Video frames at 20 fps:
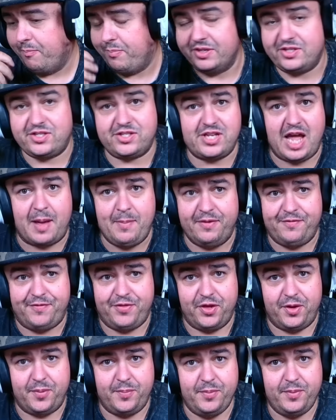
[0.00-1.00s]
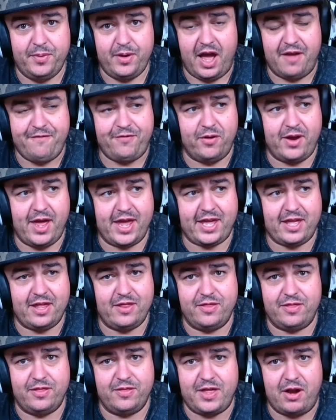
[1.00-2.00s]
But some of them, I feel like
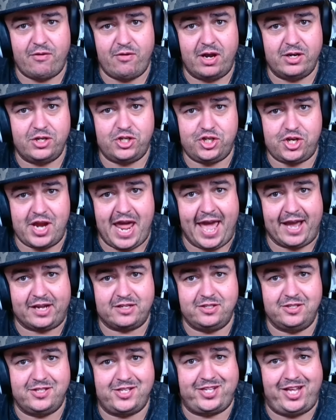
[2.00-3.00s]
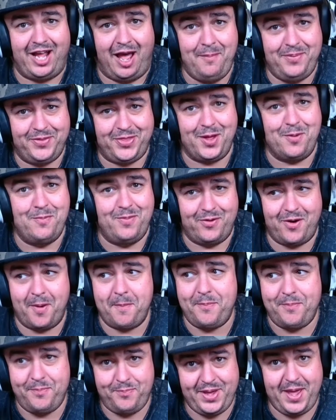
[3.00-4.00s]
they're unchecked and some of them are a
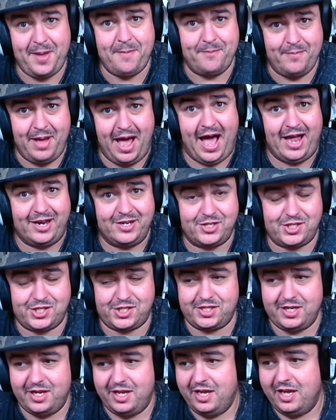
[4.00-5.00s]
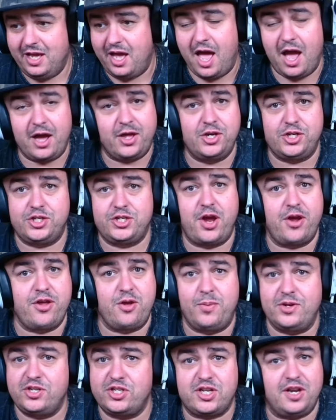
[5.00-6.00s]
bit much. I'm gonna show
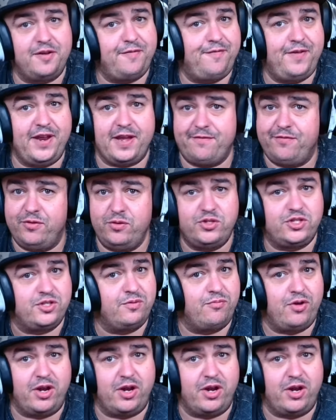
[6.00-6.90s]
you, we're just gonna flick through some